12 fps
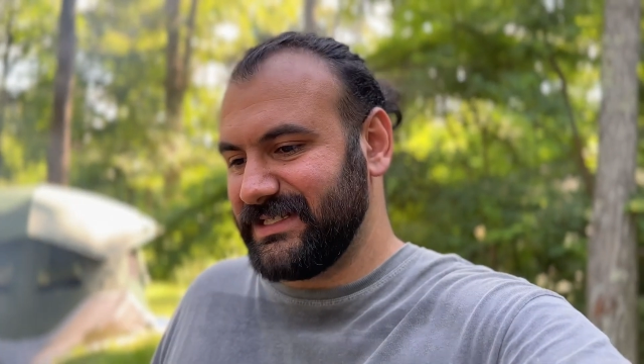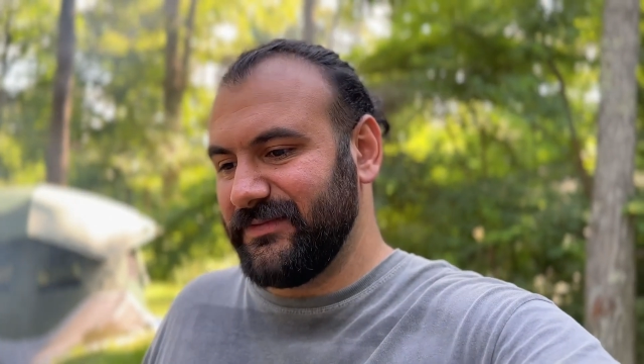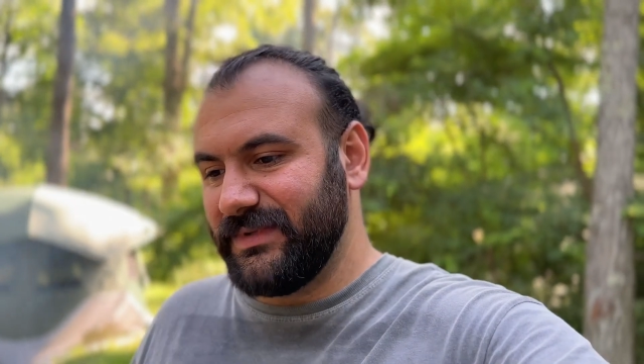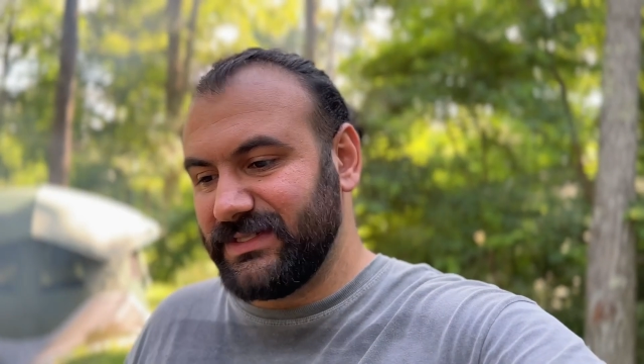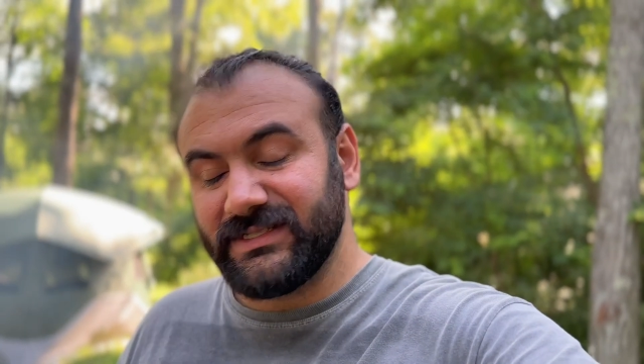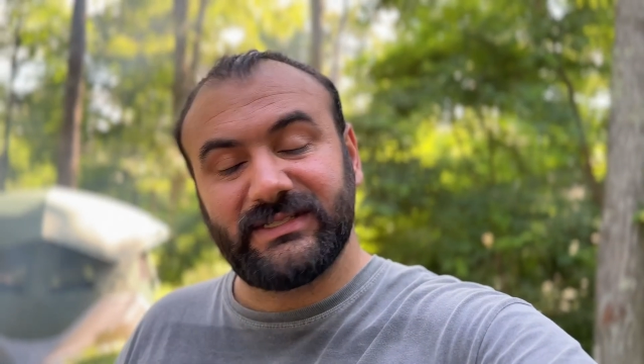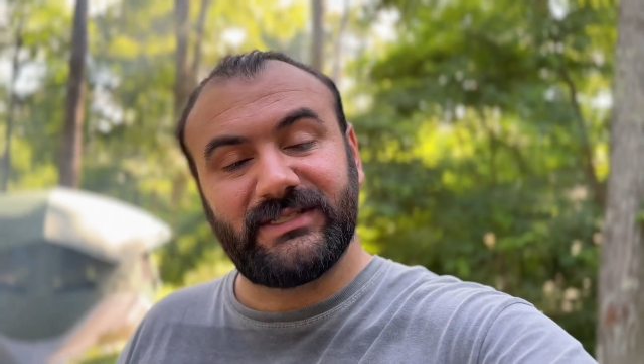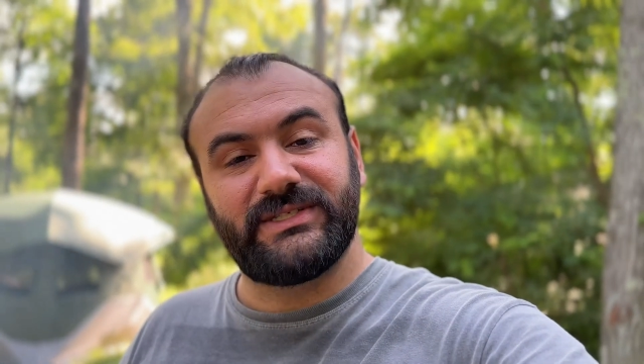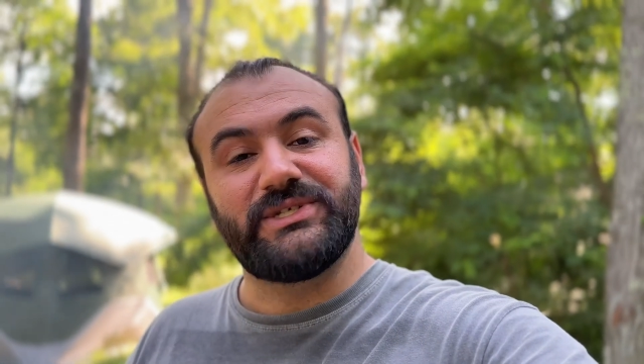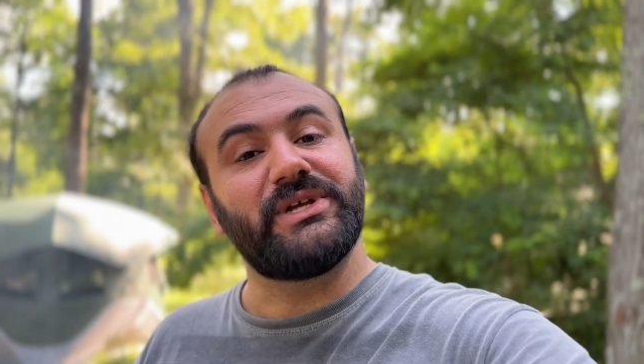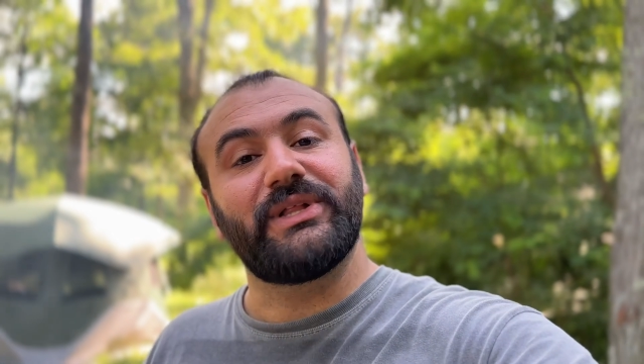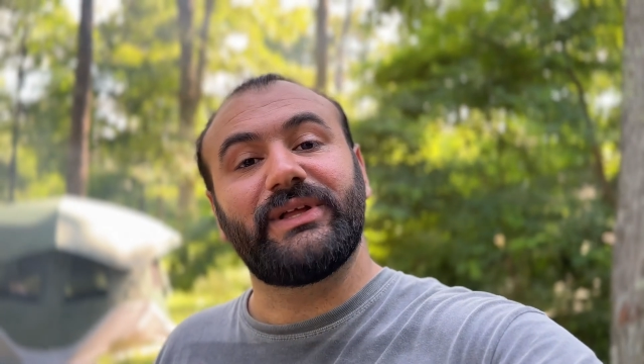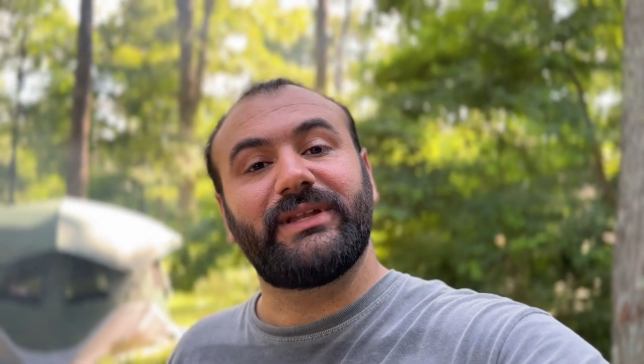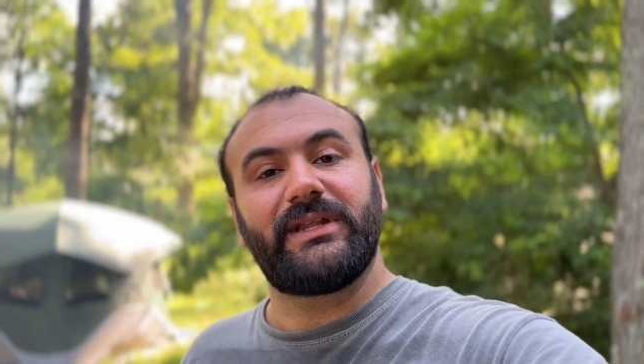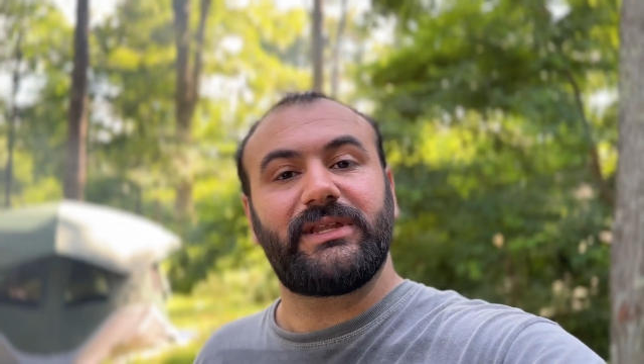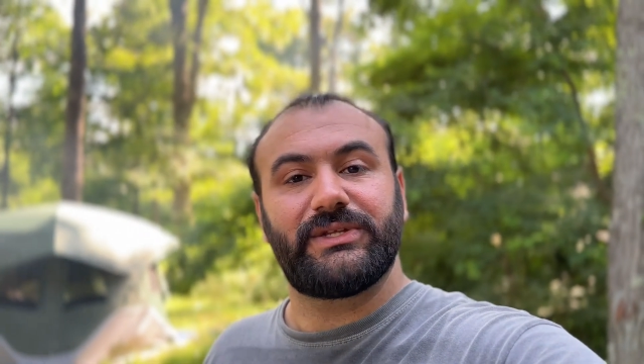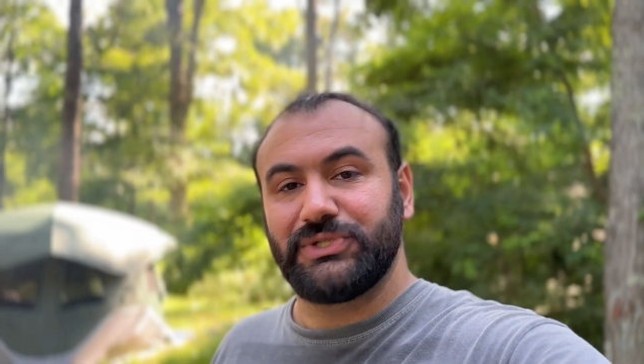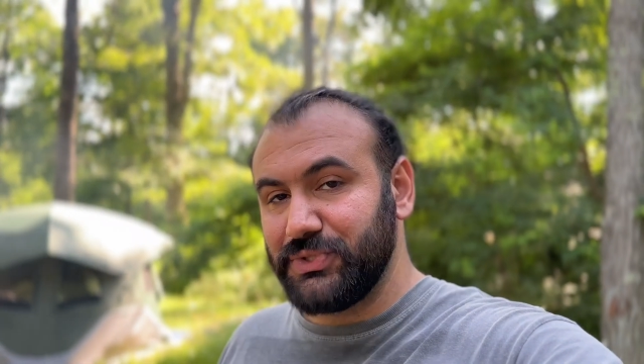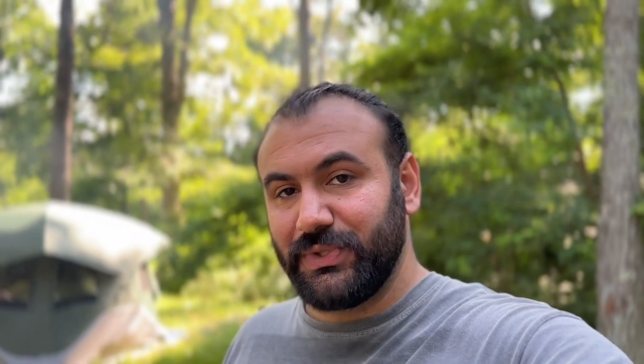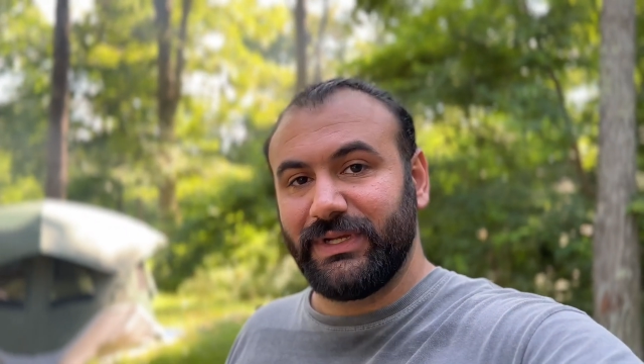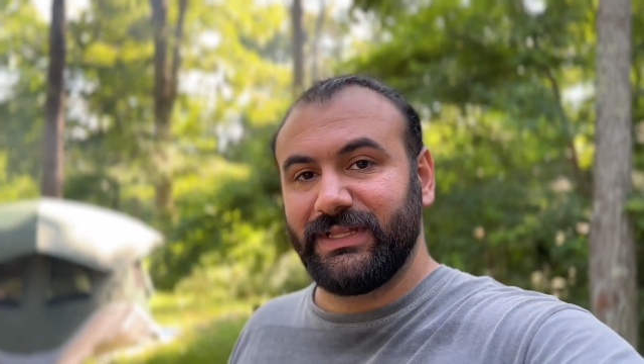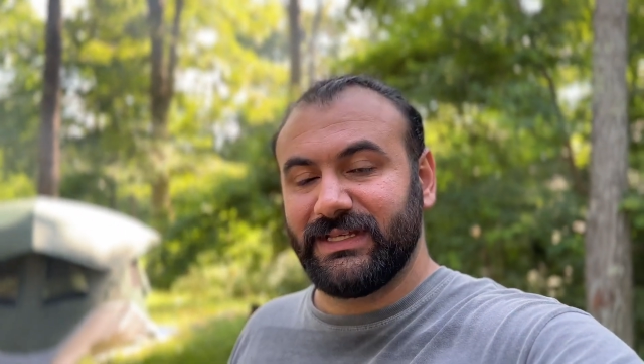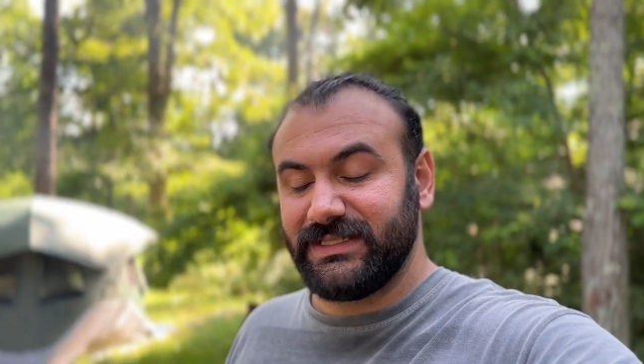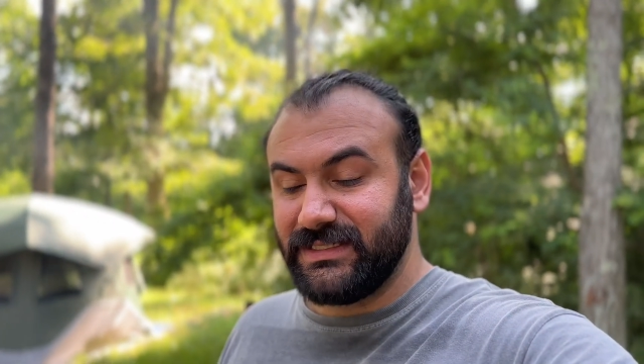I've been just chilling and
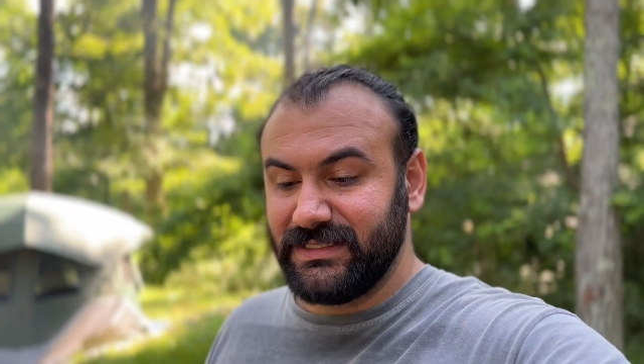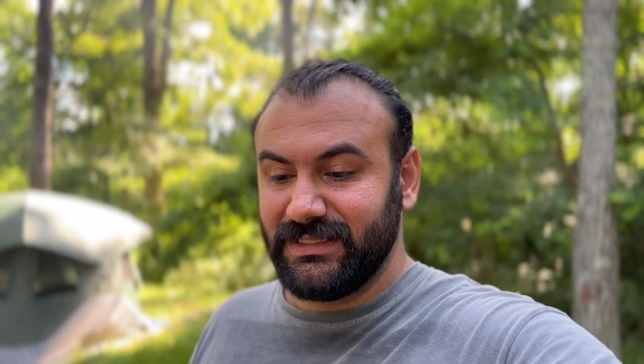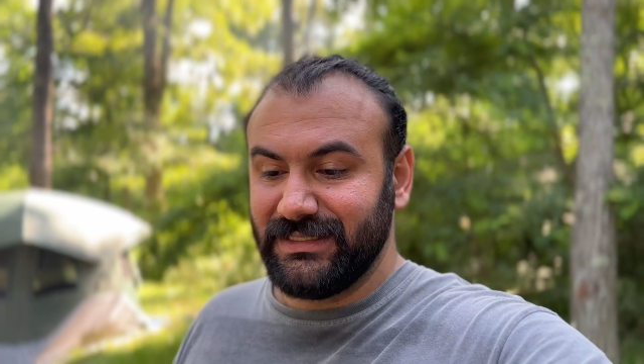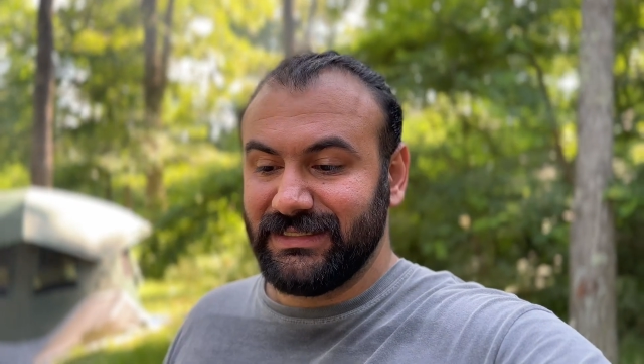enjoying this